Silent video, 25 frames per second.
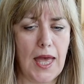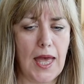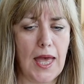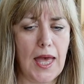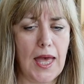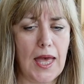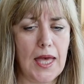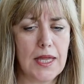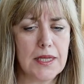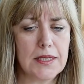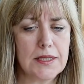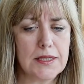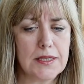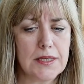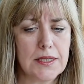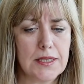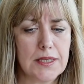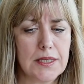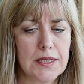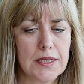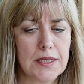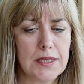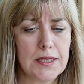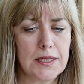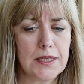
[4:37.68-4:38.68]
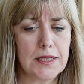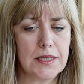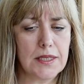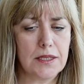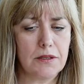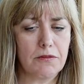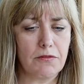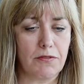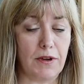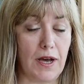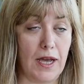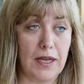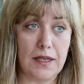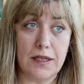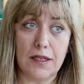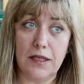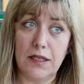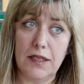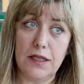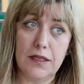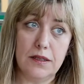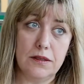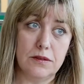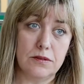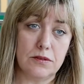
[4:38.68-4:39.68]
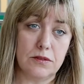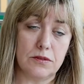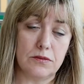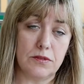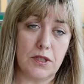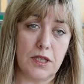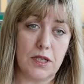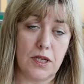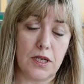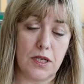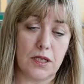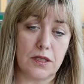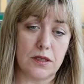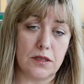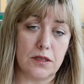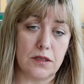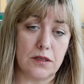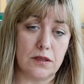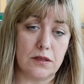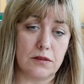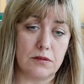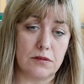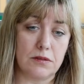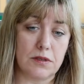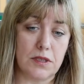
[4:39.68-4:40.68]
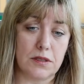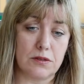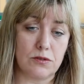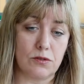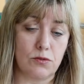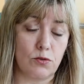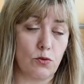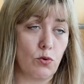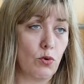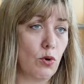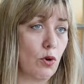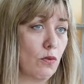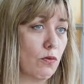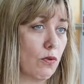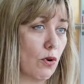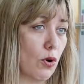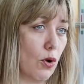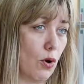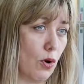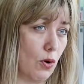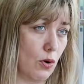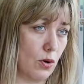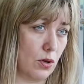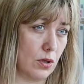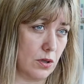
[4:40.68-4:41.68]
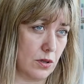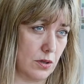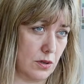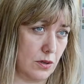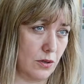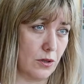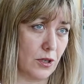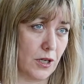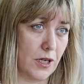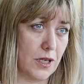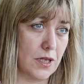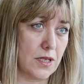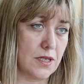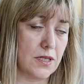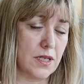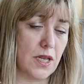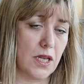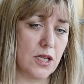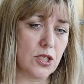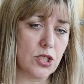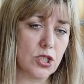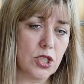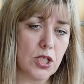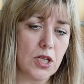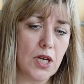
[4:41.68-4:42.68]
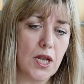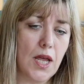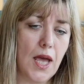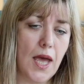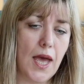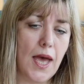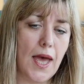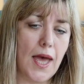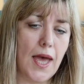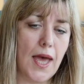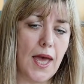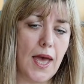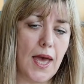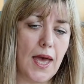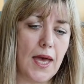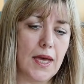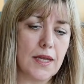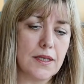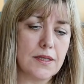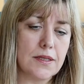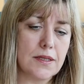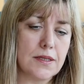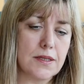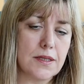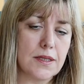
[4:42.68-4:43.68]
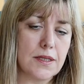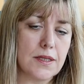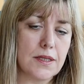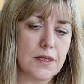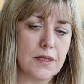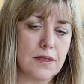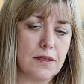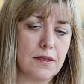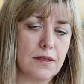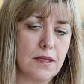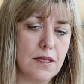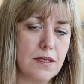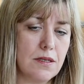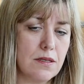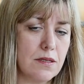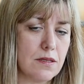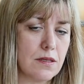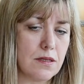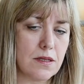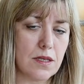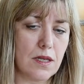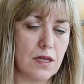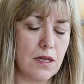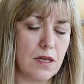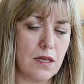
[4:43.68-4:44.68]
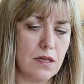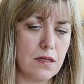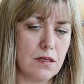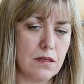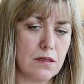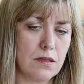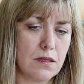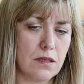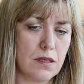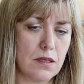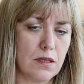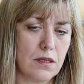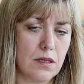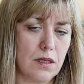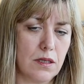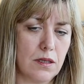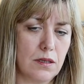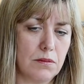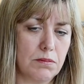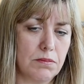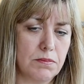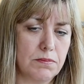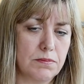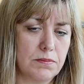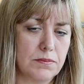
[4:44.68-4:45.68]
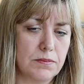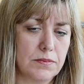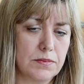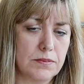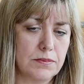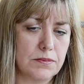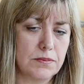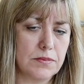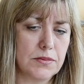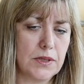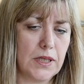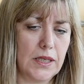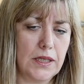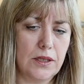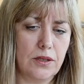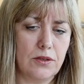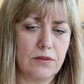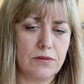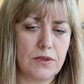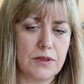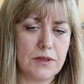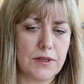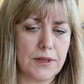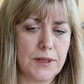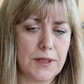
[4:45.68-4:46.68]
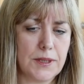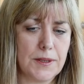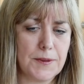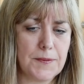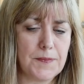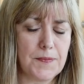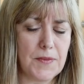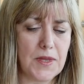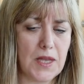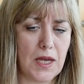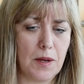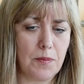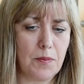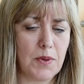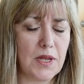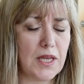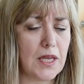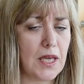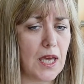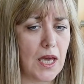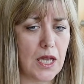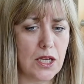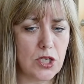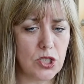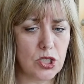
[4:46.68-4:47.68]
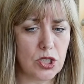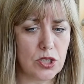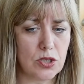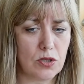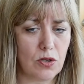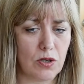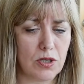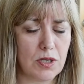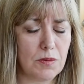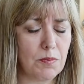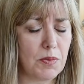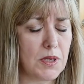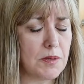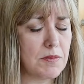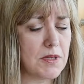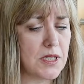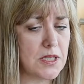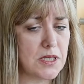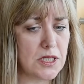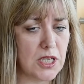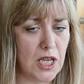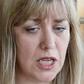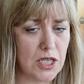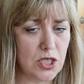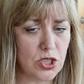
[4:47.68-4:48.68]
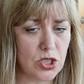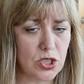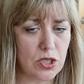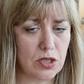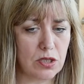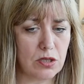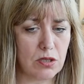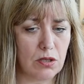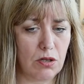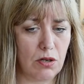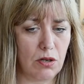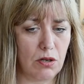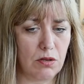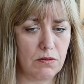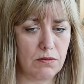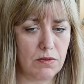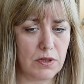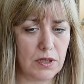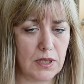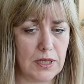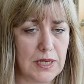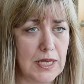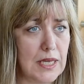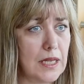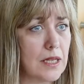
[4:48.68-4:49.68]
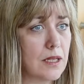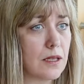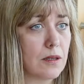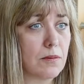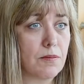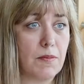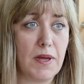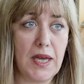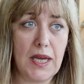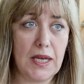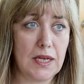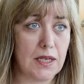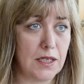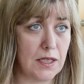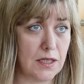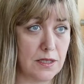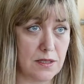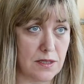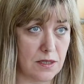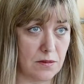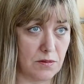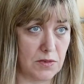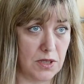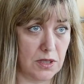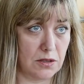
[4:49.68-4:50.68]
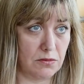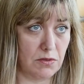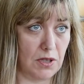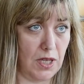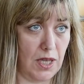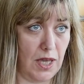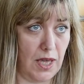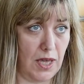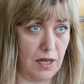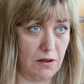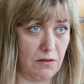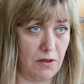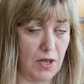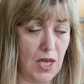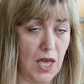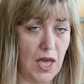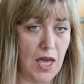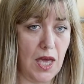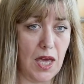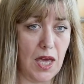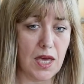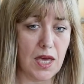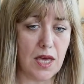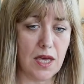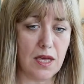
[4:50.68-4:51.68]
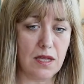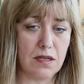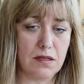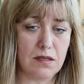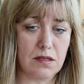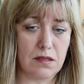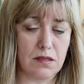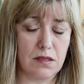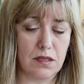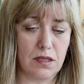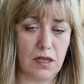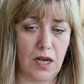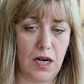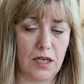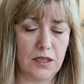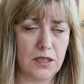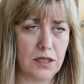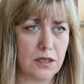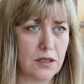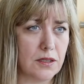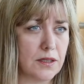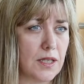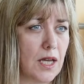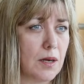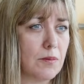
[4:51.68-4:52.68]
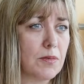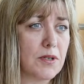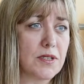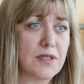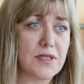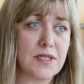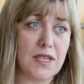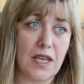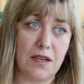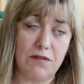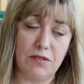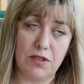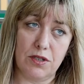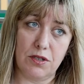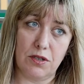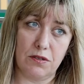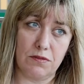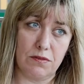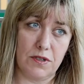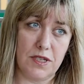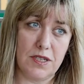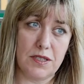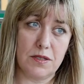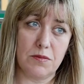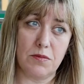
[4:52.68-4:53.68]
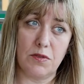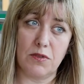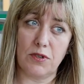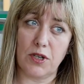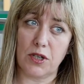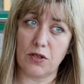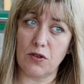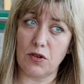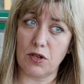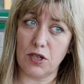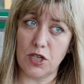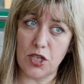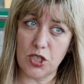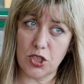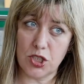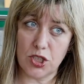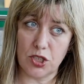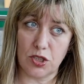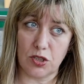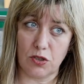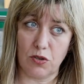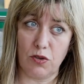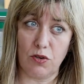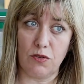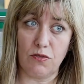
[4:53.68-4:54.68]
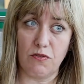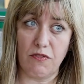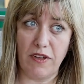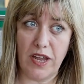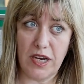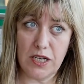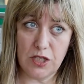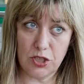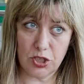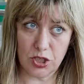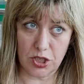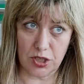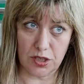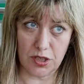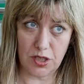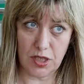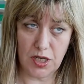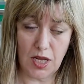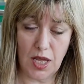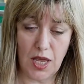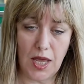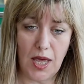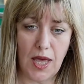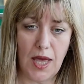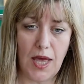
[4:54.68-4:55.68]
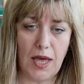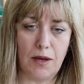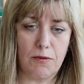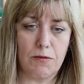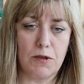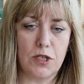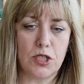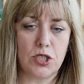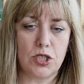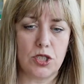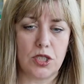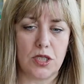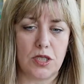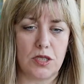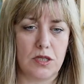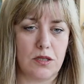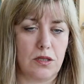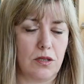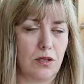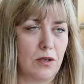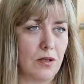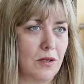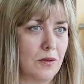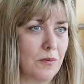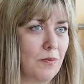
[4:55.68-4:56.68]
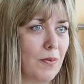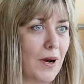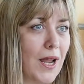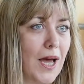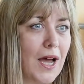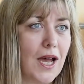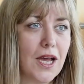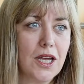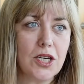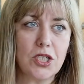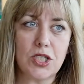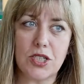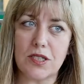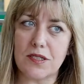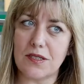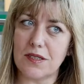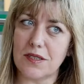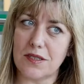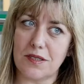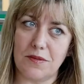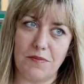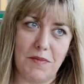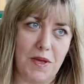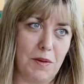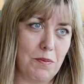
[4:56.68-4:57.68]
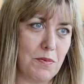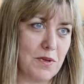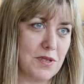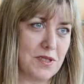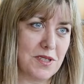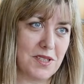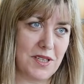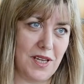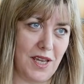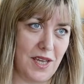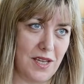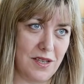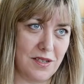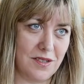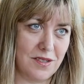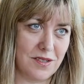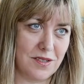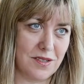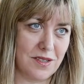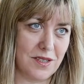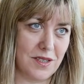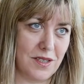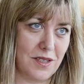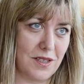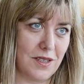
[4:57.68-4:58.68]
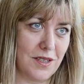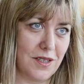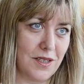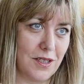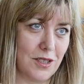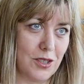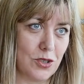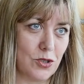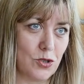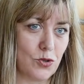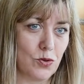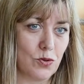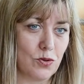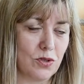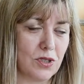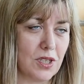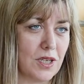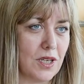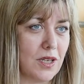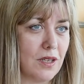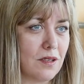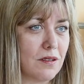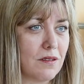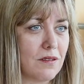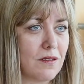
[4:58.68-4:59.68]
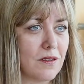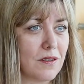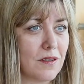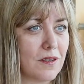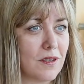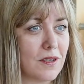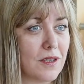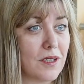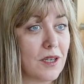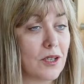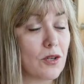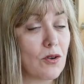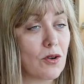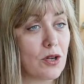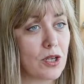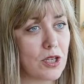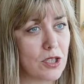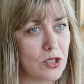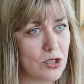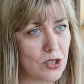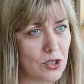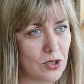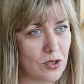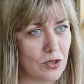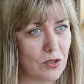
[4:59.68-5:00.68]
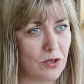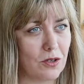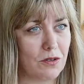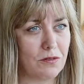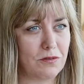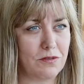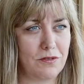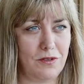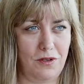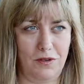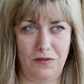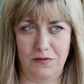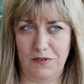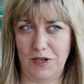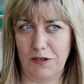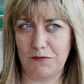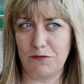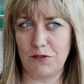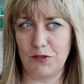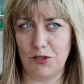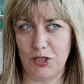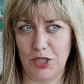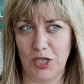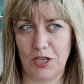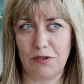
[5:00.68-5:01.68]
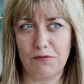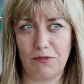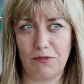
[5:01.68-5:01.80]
And uh, finally, we are the rule of law organization and uh, this is uh, a kind of uh, application or implementation of a legal mechanism that we have. It's the article number 7 of Lisbon Recognition Convention, which obliges member states uh, uh, to treat uh, recognition of, of, refugee